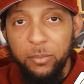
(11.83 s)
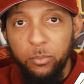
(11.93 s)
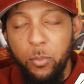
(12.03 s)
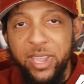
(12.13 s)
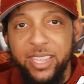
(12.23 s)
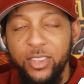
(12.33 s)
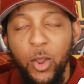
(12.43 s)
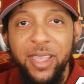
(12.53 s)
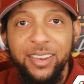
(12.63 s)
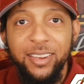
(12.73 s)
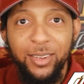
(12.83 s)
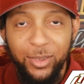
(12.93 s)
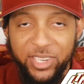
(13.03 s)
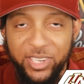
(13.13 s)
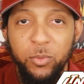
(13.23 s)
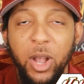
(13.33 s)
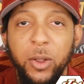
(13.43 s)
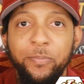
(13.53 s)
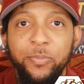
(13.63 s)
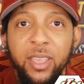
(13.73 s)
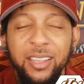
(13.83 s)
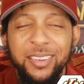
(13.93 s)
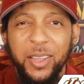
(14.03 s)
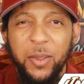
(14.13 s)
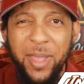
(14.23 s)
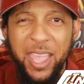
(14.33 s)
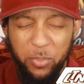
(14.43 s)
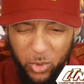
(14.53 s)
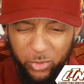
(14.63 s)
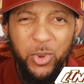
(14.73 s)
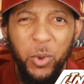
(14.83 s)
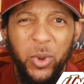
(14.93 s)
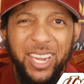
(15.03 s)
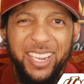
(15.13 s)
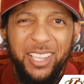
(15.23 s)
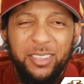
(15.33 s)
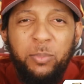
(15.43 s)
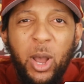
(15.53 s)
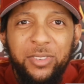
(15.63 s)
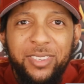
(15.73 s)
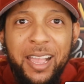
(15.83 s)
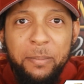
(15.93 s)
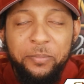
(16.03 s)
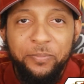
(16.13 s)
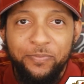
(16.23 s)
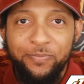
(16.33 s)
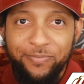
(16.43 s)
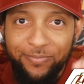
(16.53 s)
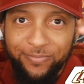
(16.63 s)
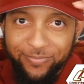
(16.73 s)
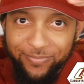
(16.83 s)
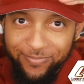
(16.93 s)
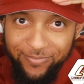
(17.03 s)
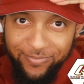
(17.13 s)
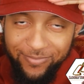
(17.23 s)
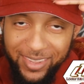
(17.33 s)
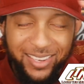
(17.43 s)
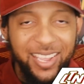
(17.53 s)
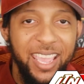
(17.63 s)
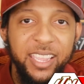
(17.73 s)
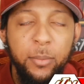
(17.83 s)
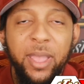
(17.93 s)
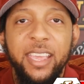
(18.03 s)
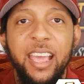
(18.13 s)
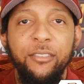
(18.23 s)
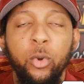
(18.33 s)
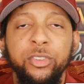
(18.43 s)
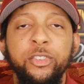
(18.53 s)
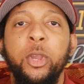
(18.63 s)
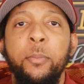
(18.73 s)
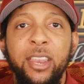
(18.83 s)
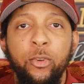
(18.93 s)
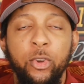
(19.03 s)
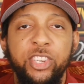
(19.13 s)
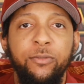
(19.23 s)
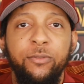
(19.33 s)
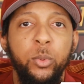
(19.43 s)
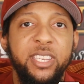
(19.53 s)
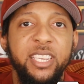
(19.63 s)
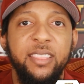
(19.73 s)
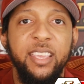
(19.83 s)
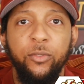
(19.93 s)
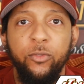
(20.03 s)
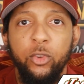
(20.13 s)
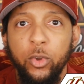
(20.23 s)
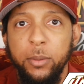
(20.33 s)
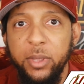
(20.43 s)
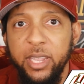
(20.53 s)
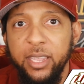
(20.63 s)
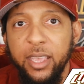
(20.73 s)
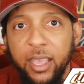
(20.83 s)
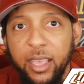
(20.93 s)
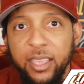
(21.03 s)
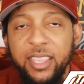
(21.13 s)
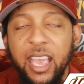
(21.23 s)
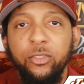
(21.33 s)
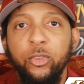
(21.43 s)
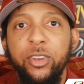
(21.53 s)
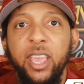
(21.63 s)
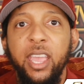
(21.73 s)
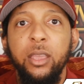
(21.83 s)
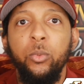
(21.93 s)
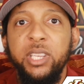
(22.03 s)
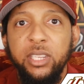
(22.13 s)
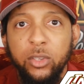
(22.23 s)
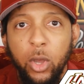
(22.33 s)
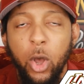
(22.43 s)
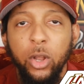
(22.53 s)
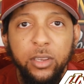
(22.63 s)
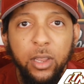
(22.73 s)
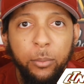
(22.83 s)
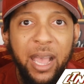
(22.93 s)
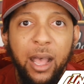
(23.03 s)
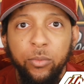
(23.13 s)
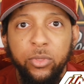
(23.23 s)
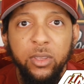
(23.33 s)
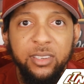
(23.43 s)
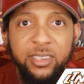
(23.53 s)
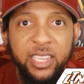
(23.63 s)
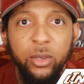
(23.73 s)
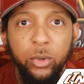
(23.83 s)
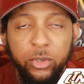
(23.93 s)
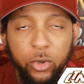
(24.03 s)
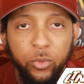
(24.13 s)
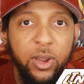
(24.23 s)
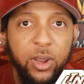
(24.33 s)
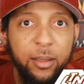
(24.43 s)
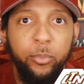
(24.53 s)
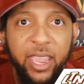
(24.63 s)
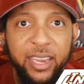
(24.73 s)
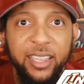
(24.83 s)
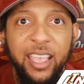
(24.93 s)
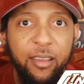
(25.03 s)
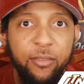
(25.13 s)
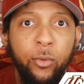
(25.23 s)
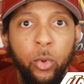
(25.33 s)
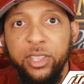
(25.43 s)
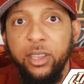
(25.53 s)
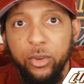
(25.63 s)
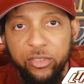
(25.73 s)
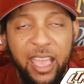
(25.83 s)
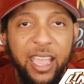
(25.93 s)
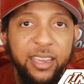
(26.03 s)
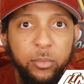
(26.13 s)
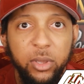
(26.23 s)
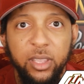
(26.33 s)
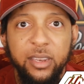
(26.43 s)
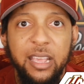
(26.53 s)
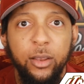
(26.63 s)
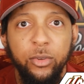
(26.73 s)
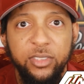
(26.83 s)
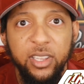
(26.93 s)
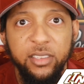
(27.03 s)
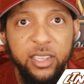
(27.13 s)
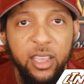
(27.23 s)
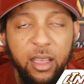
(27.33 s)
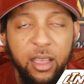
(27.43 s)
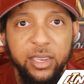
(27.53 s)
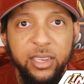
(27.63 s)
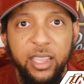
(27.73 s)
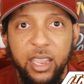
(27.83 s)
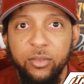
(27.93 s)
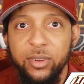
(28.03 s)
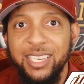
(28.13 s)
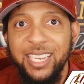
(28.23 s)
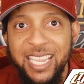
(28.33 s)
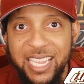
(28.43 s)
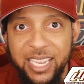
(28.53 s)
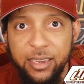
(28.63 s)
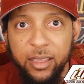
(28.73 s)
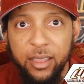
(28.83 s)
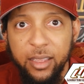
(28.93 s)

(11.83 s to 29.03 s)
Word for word: For me, you're me. Louis T, welcome to the command post. You know what it is. Post up and take command. I, of course, am your Commander-in-Chief, Louis T. Thank you for joining me. Yesterday, we talked about the deal Daron Payne got, 4 years, $90 million, 60 of it guaranteed.